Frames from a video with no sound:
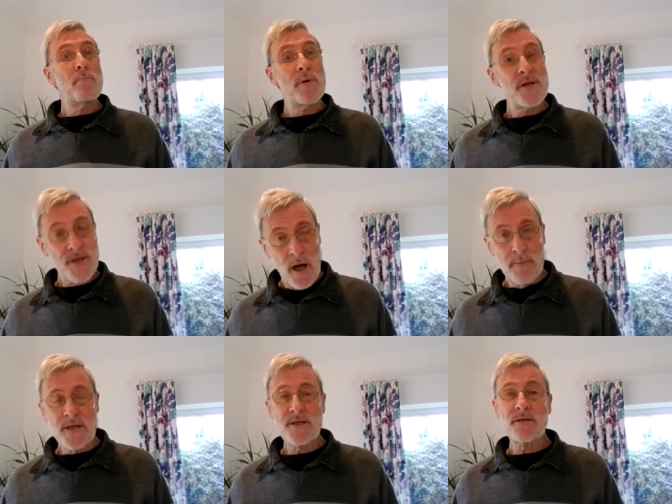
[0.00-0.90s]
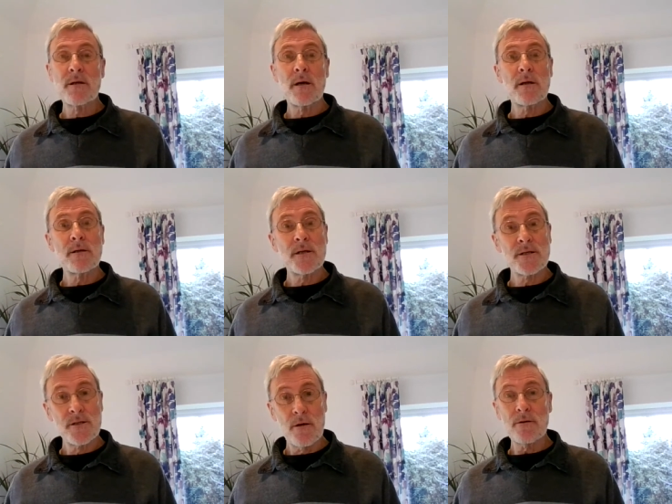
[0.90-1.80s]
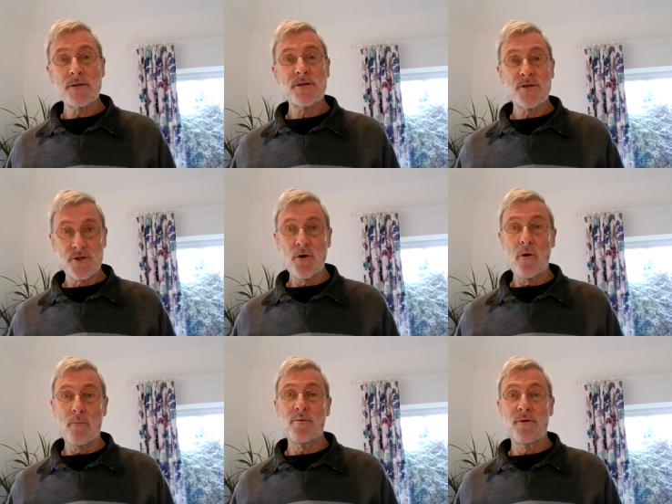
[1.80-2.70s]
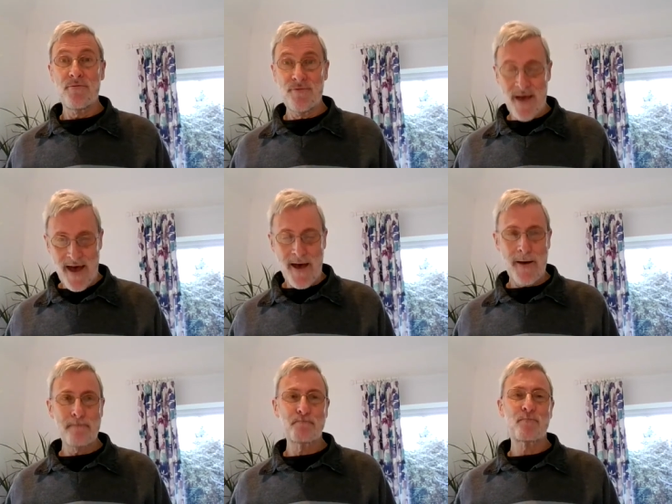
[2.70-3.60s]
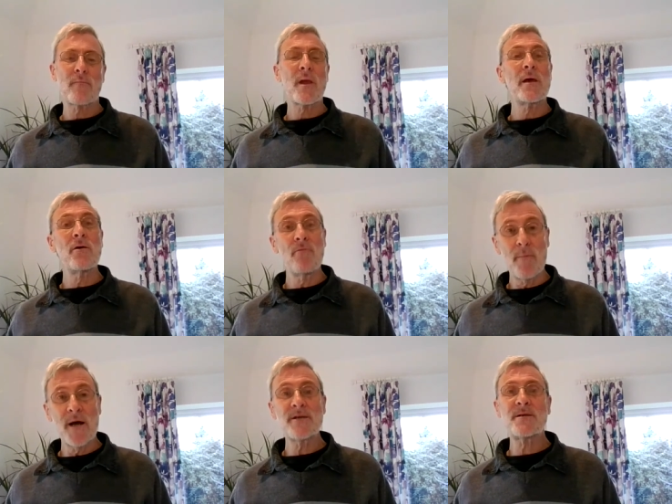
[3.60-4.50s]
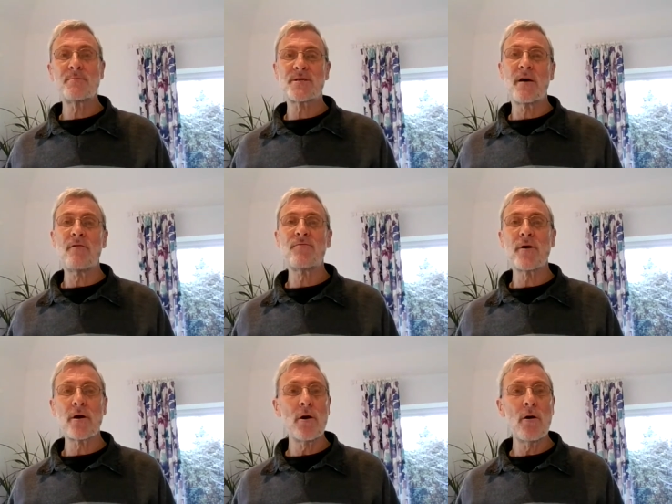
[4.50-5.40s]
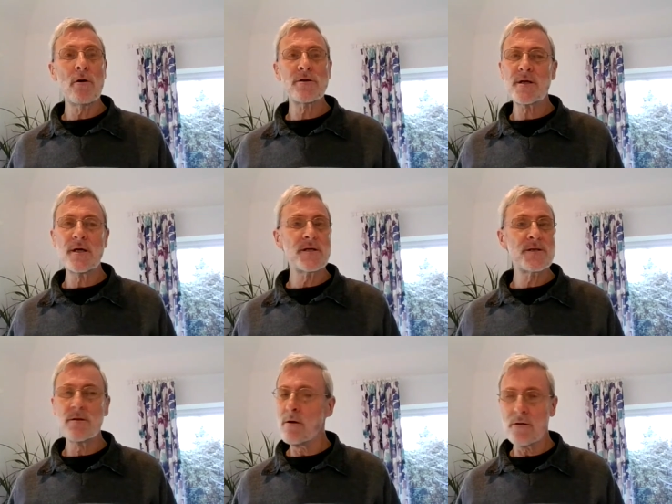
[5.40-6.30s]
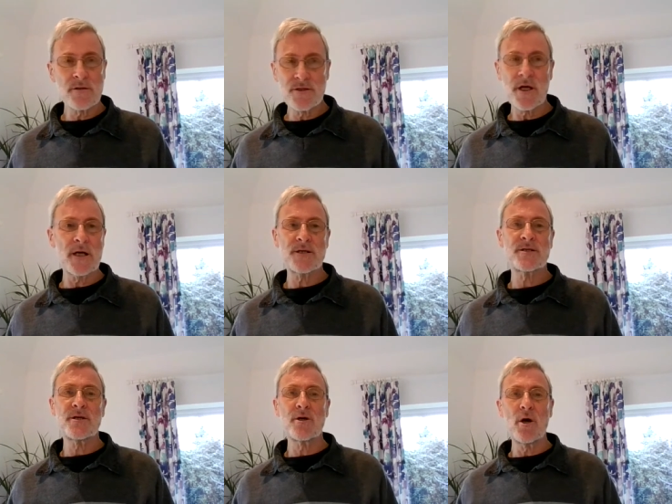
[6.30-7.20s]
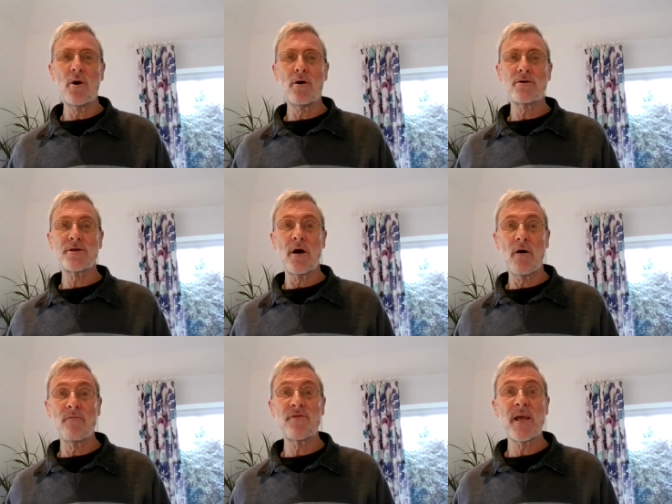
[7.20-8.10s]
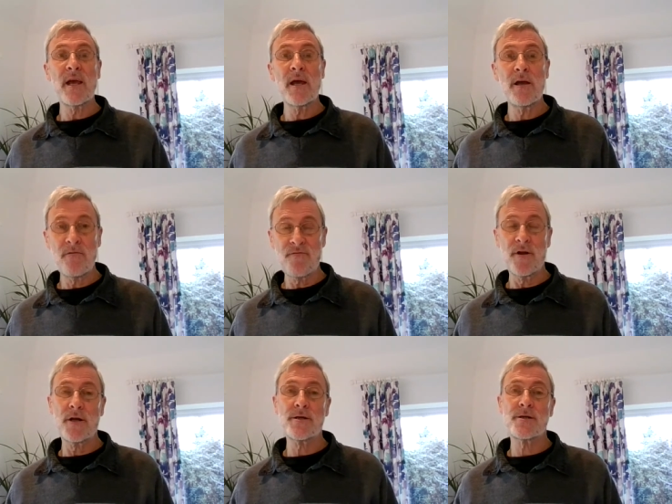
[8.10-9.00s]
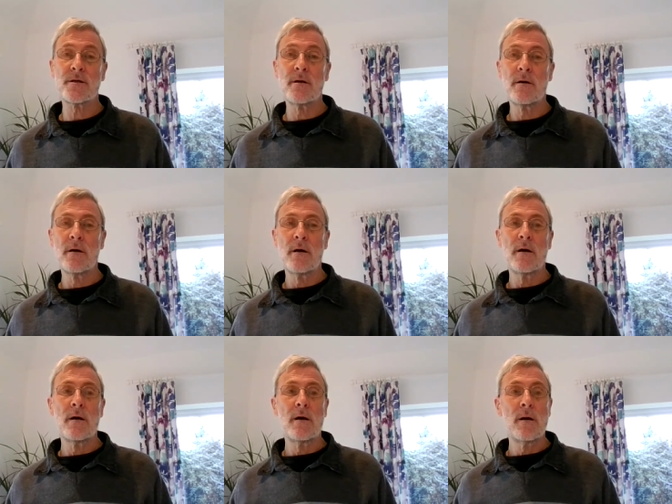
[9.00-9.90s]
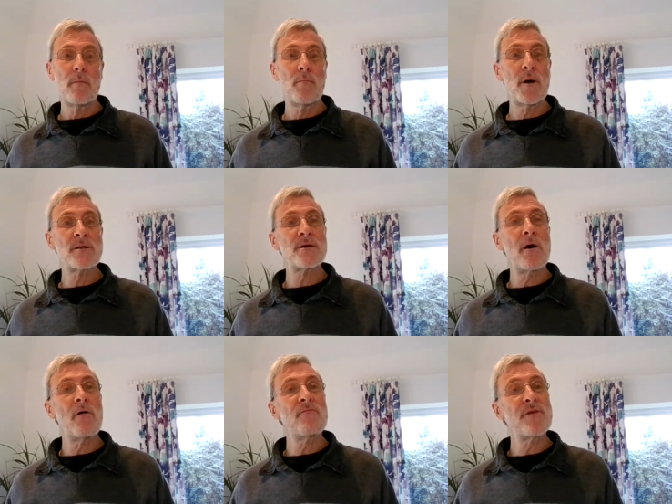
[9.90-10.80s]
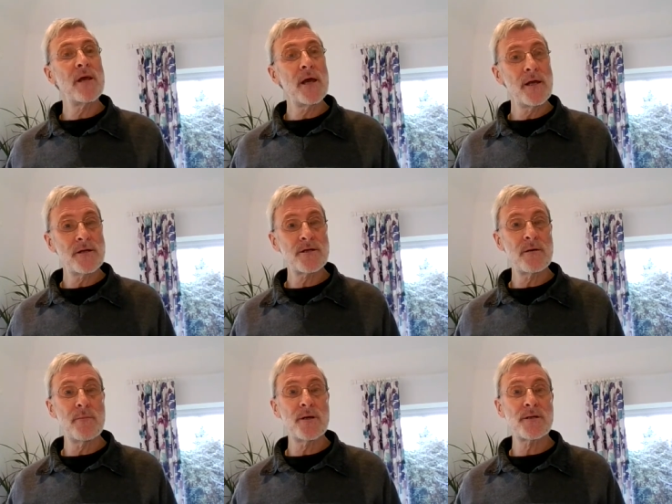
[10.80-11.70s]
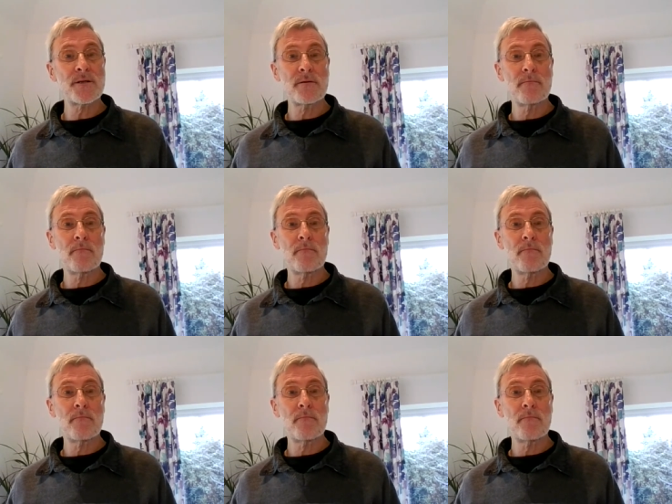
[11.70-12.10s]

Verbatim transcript: But the psalmist does not stop there. He reminds himself that God is not just a God of the infinite, but of the intimate.